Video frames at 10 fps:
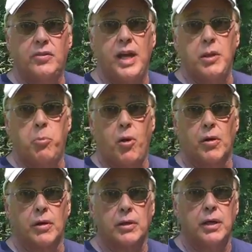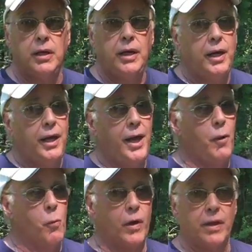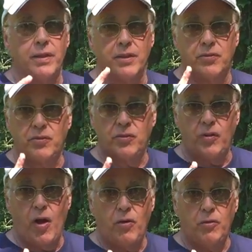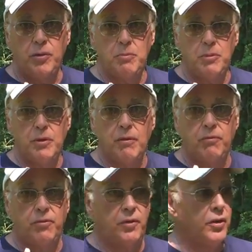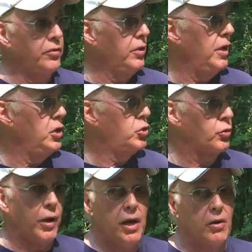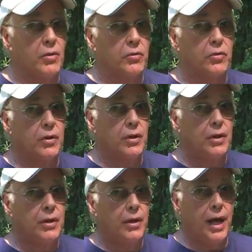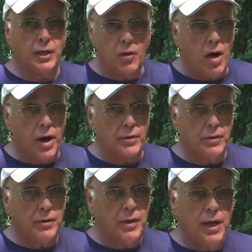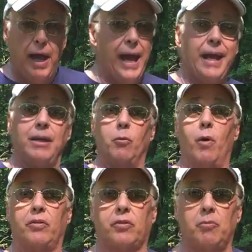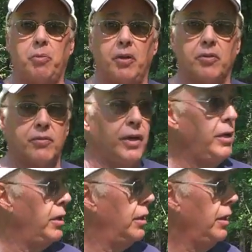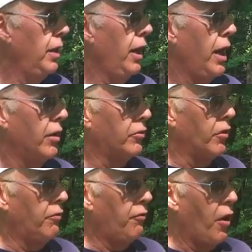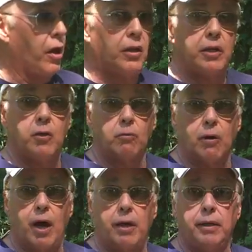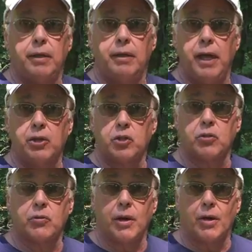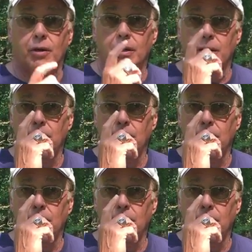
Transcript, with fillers: State Park and one of the seldom visited trails at Goddard and in western Pennsylvania is the Falling Run Nature Trail.